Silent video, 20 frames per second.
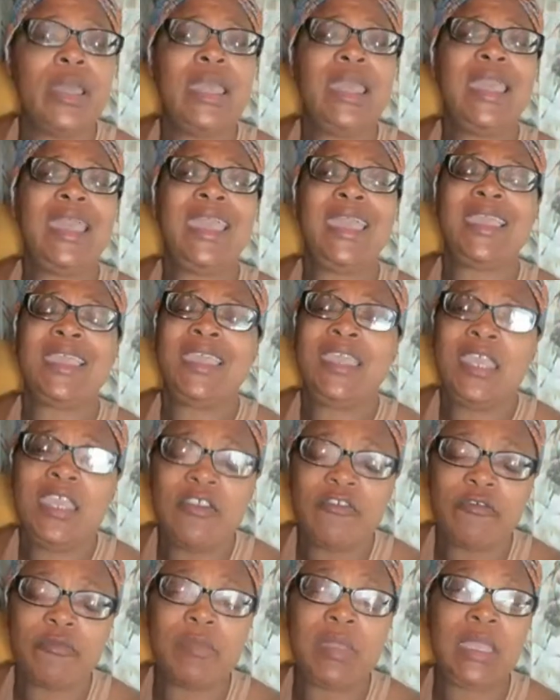and give
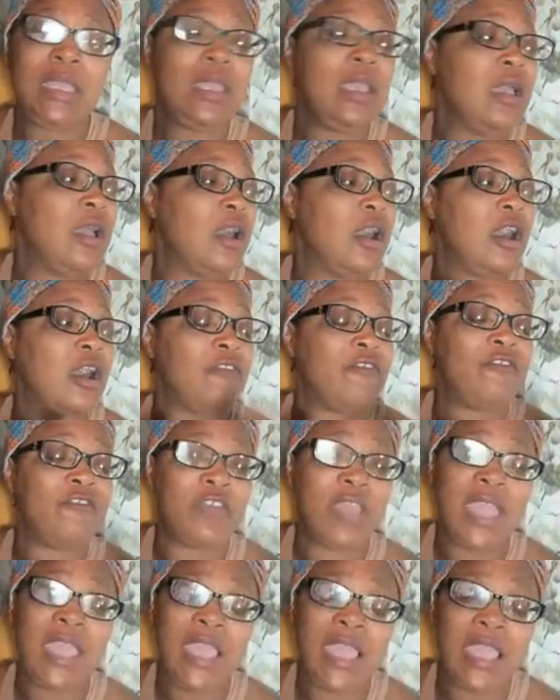me a
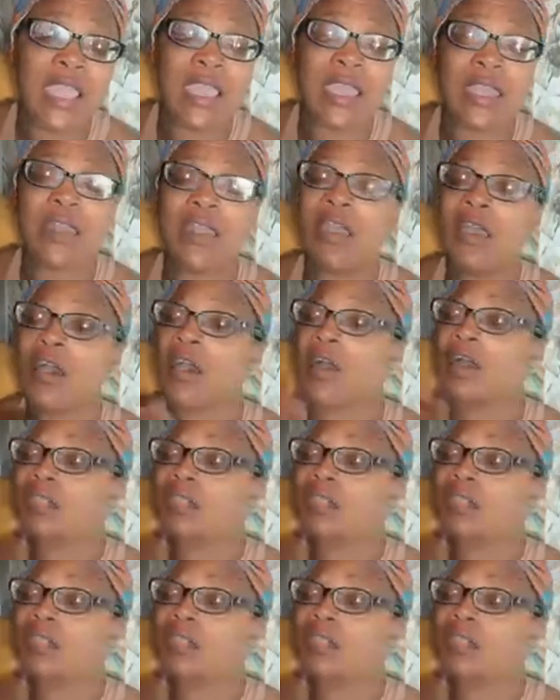van, a